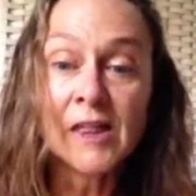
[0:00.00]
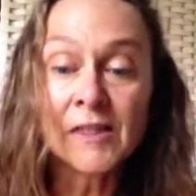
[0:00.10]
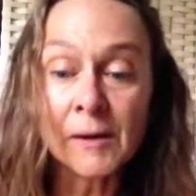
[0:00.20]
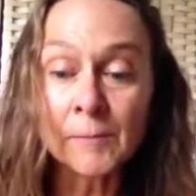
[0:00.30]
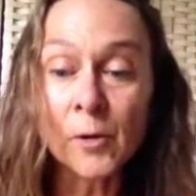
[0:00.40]

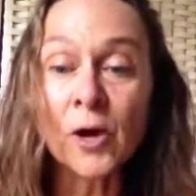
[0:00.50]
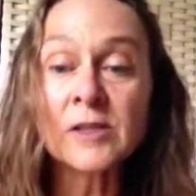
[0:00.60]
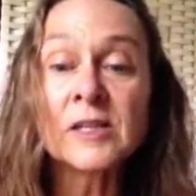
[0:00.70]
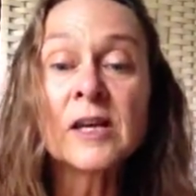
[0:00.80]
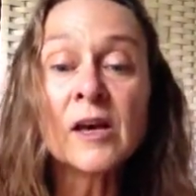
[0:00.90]
that
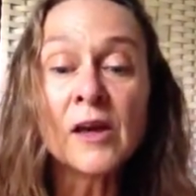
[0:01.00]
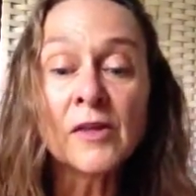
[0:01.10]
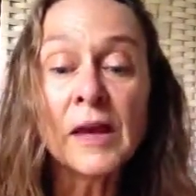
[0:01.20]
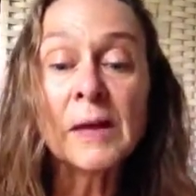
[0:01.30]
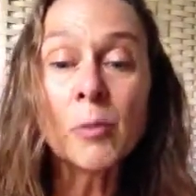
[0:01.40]
marked
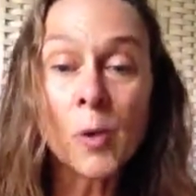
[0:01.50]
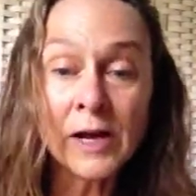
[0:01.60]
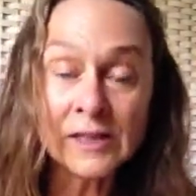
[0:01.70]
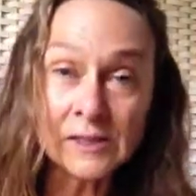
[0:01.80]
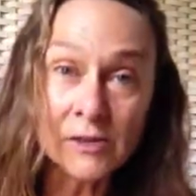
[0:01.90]
8
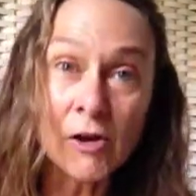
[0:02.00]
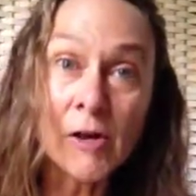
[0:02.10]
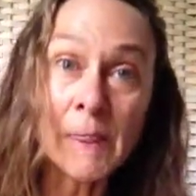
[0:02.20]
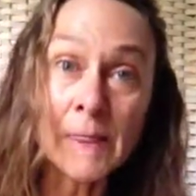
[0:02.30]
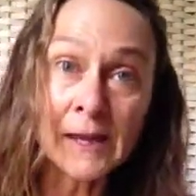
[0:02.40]
points
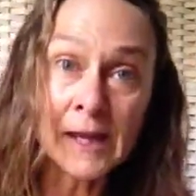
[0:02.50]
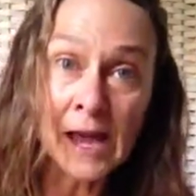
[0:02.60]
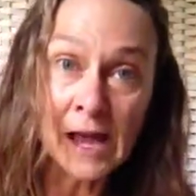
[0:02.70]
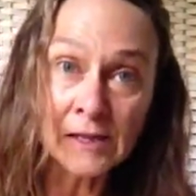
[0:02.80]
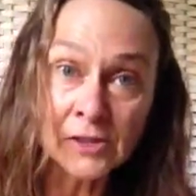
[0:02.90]
on the
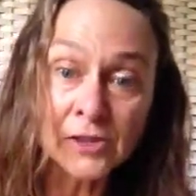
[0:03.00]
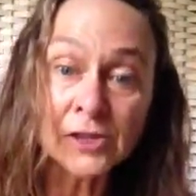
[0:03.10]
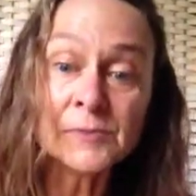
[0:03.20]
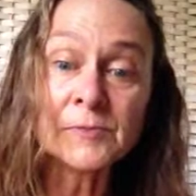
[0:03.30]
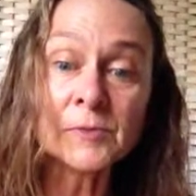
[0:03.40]

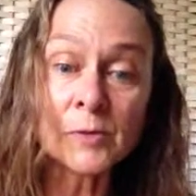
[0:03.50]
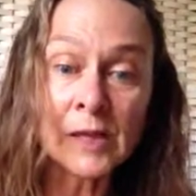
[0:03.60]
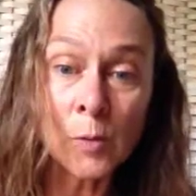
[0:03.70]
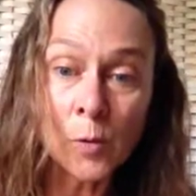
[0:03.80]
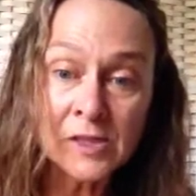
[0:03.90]
calendar
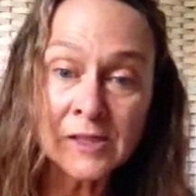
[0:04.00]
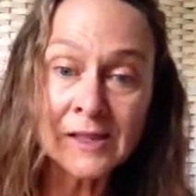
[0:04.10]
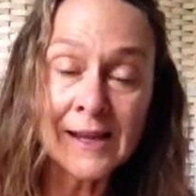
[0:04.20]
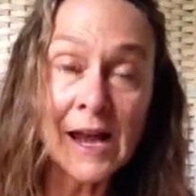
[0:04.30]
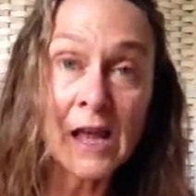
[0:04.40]
that wasn't a
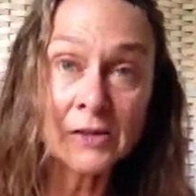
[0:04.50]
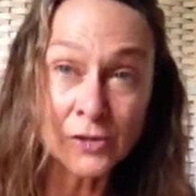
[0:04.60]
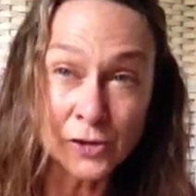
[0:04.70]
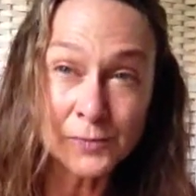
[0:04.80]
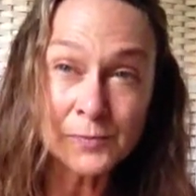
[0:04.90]

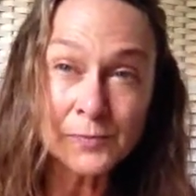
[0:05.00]
calendar,